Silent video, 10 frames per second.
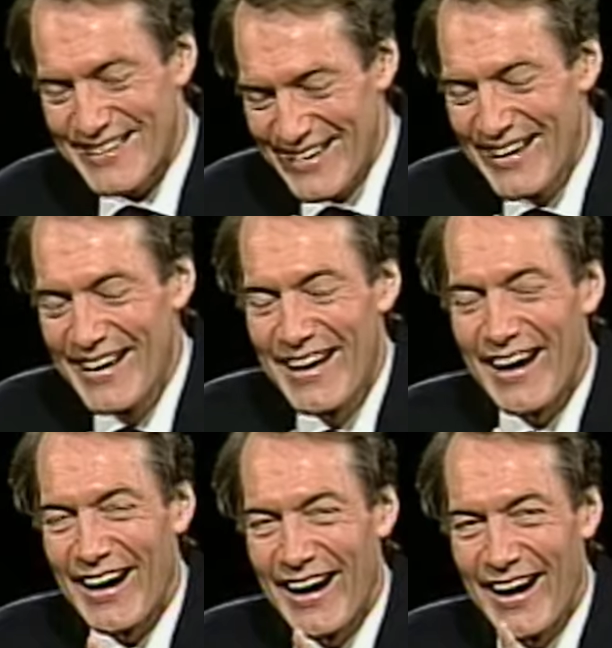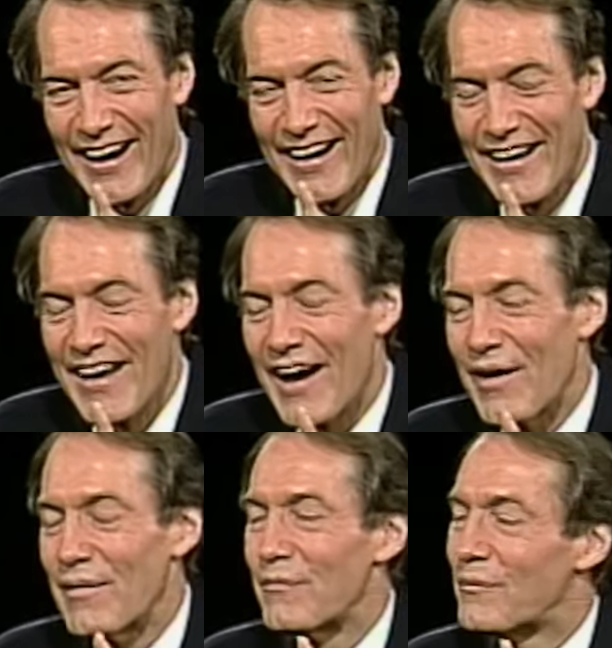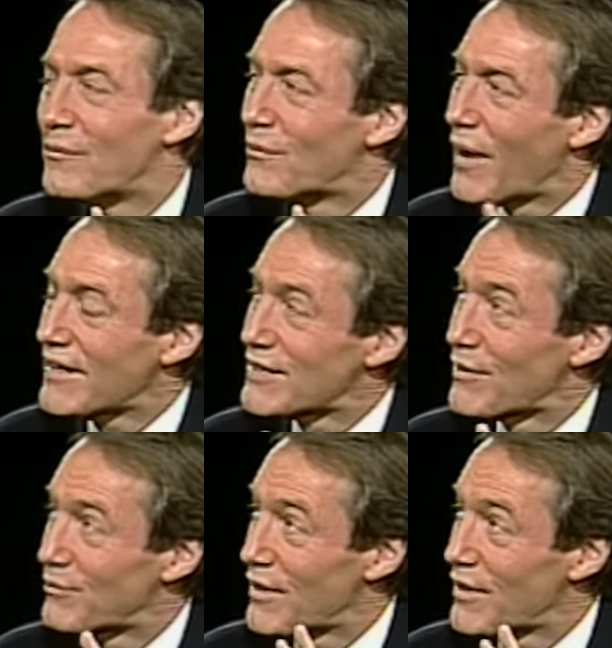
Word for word: See, uh, actually,